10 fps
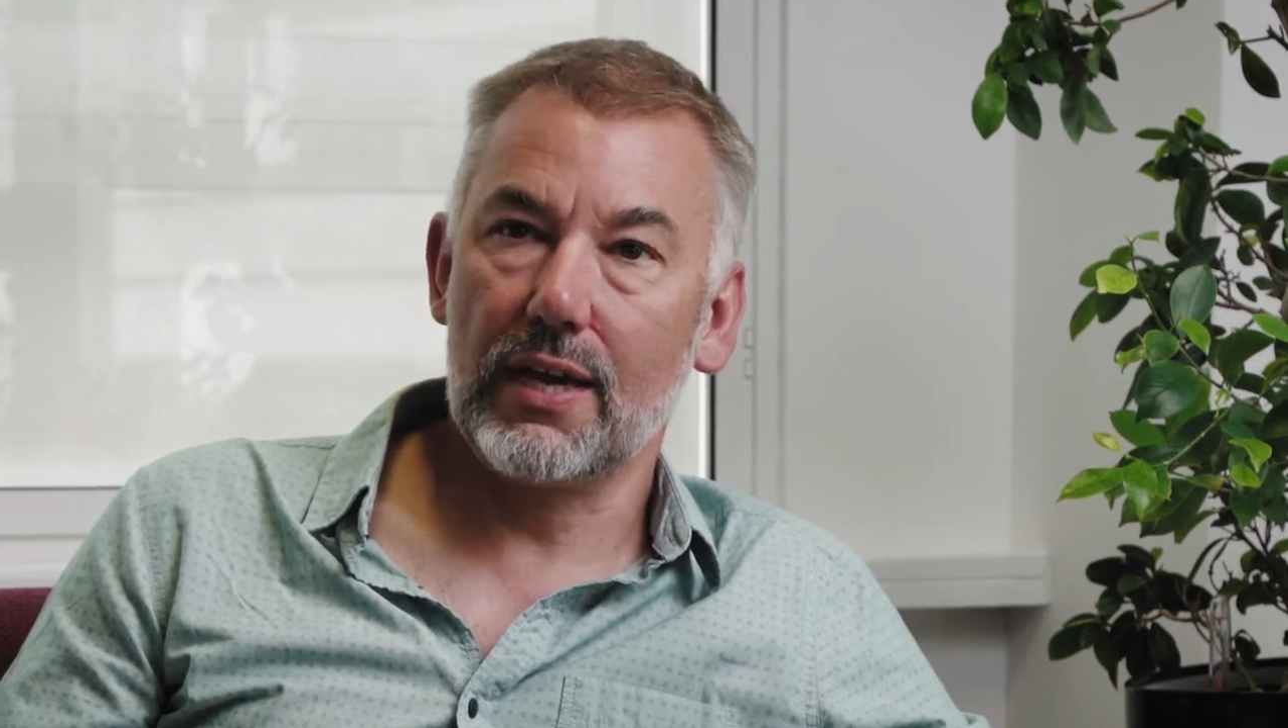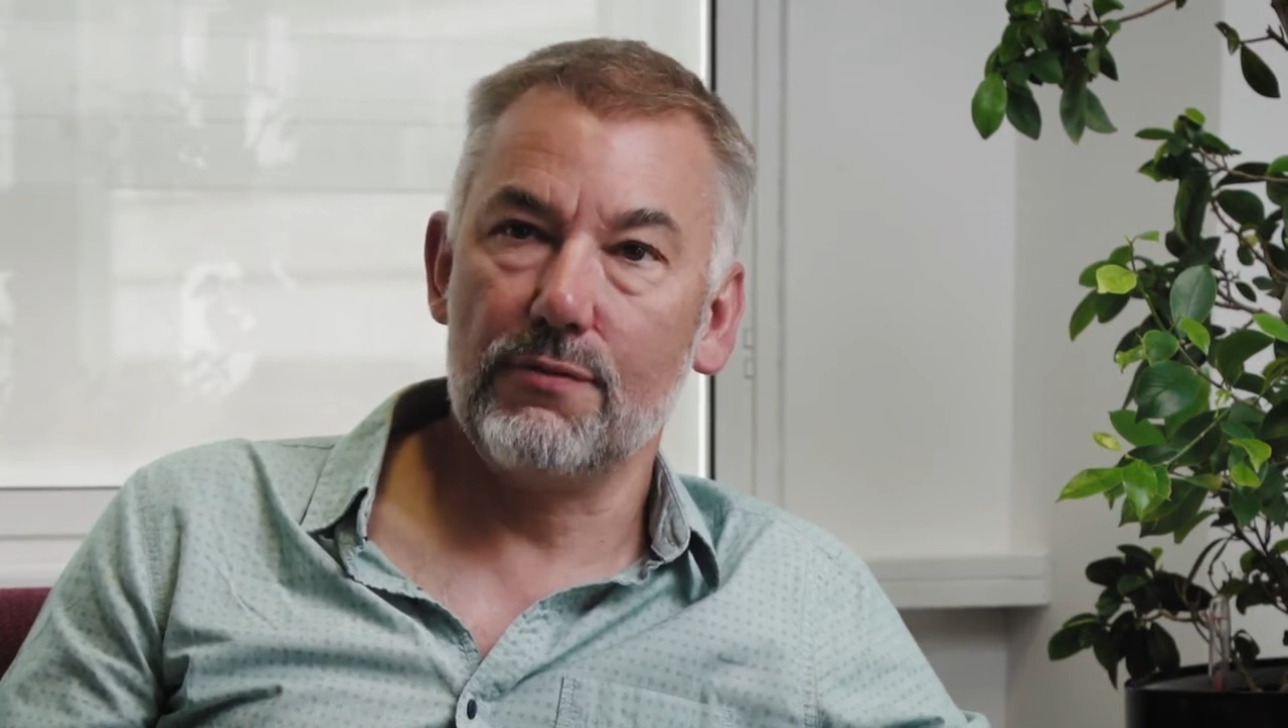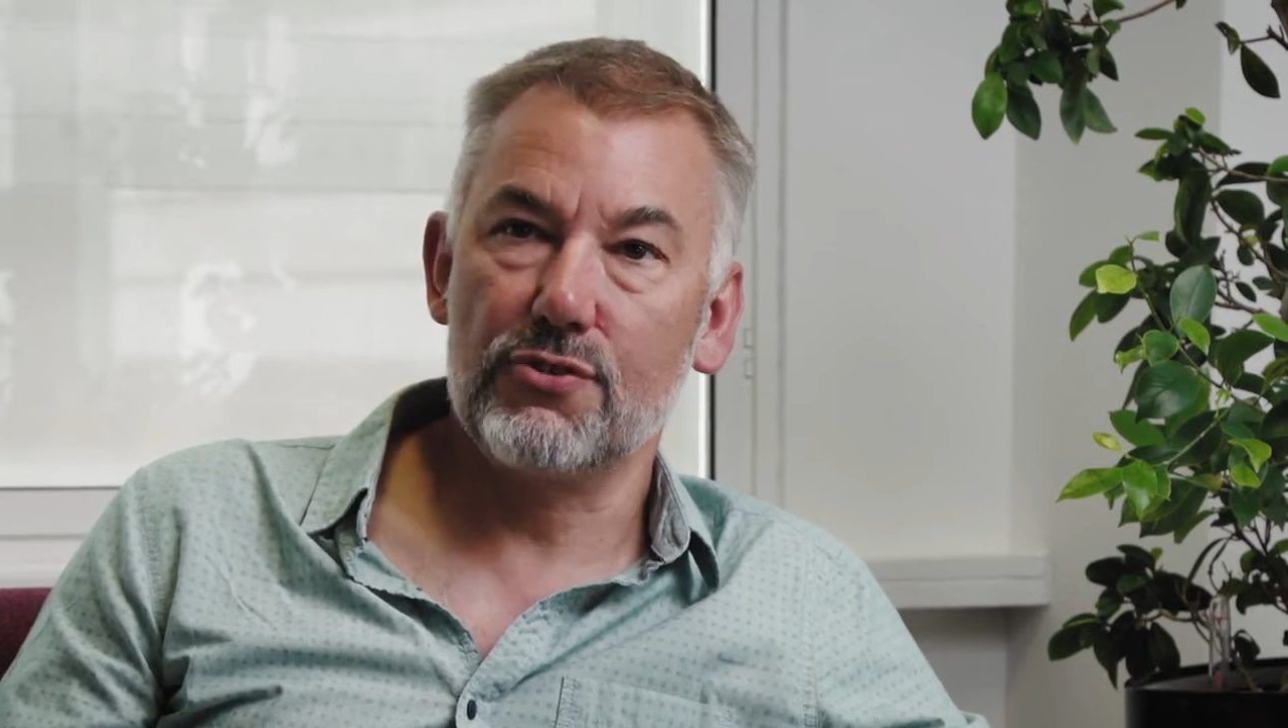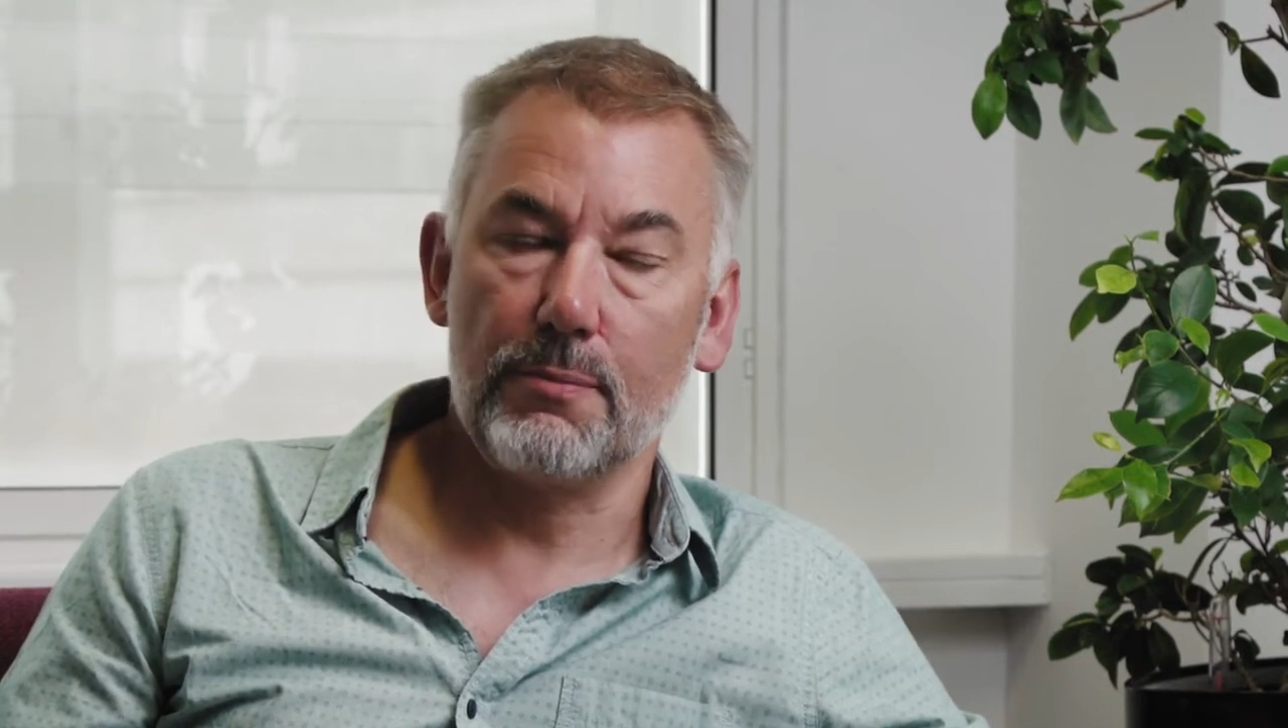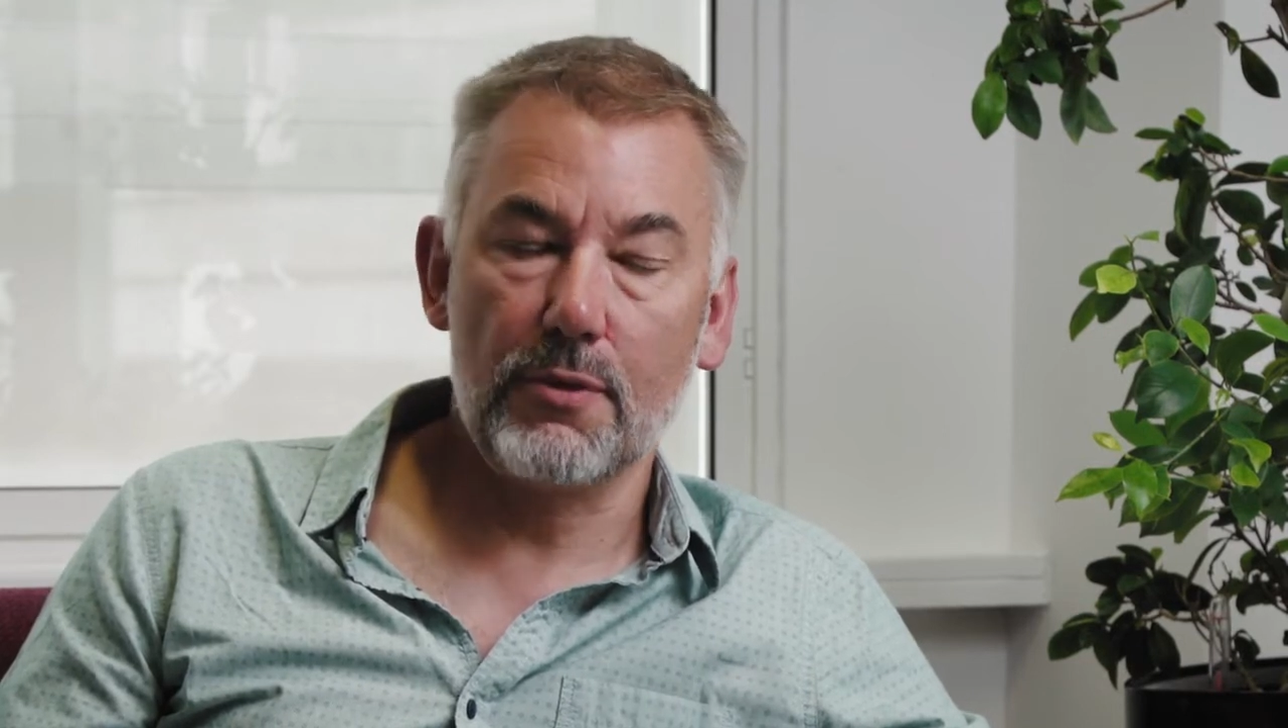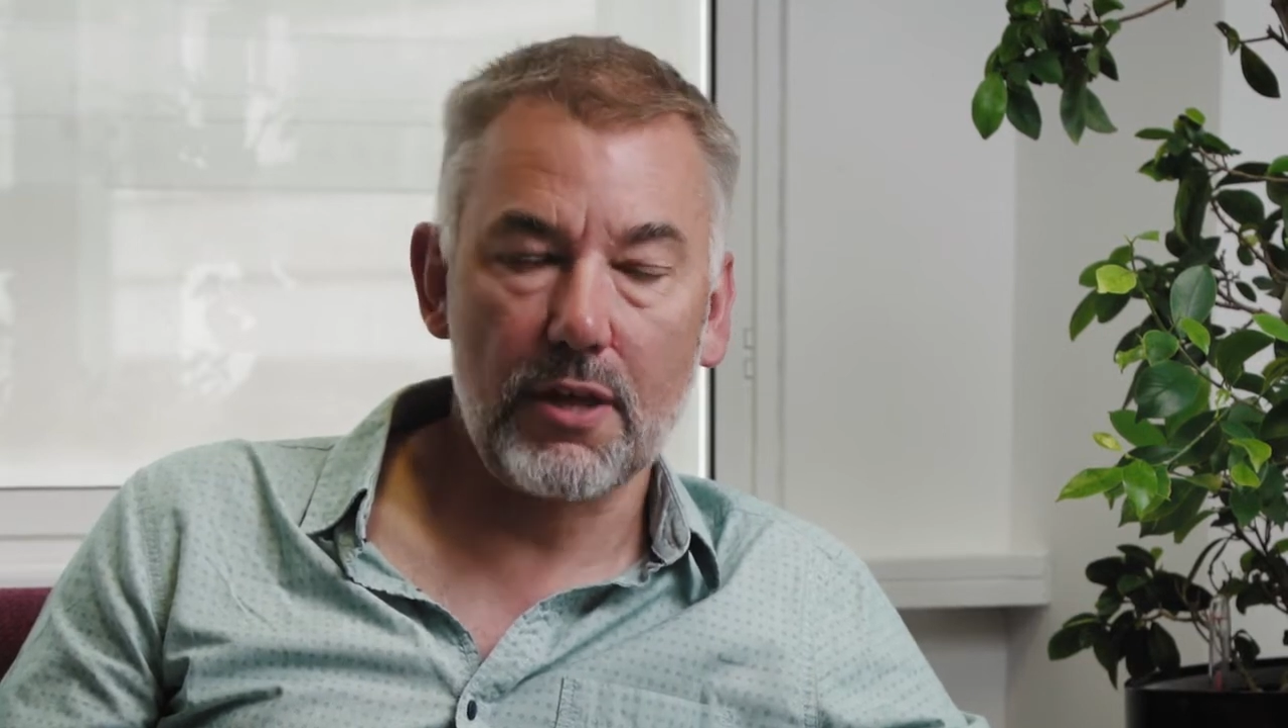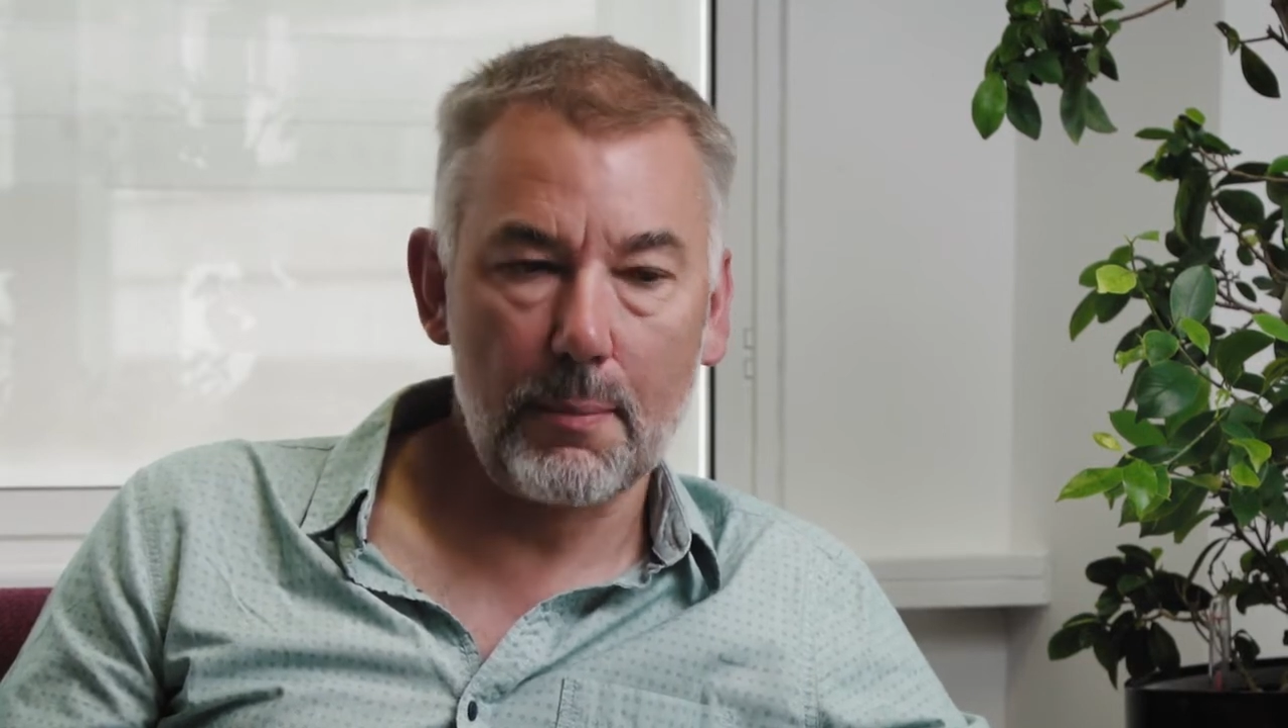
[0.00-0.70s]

gives them the